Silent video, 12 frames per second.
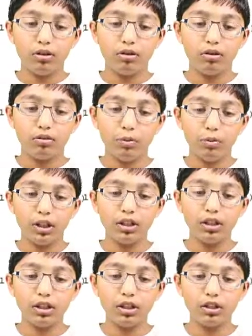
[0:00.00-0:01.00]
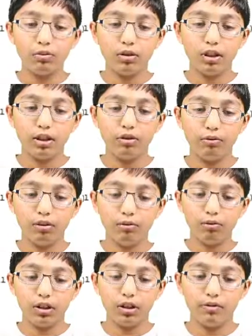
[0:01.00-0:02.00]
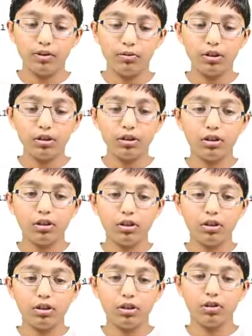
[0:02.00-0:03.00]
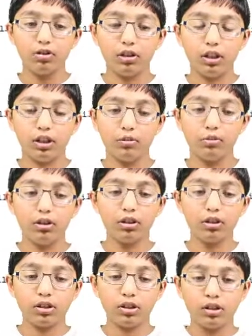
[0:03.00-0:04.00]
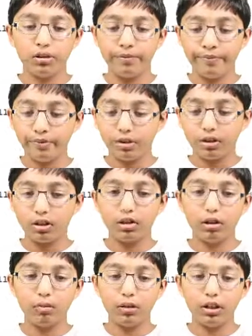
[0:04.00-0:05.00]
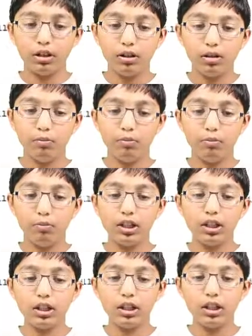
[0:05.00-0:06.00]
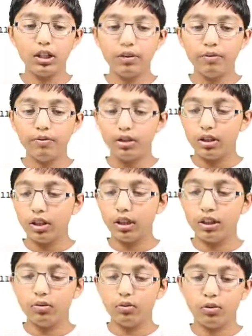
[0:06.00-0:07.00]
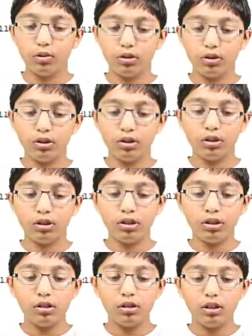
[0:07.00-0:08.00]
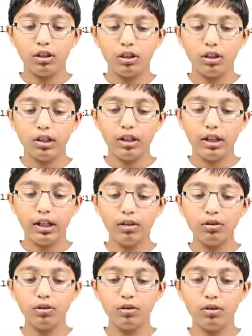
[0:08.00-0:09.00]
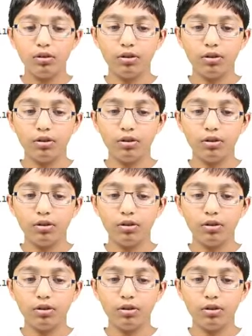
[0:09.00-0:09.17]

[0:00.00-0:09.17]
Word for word: you can replace this with, uh, with whatever you want, close quotation marks, comma, BG equals yellow.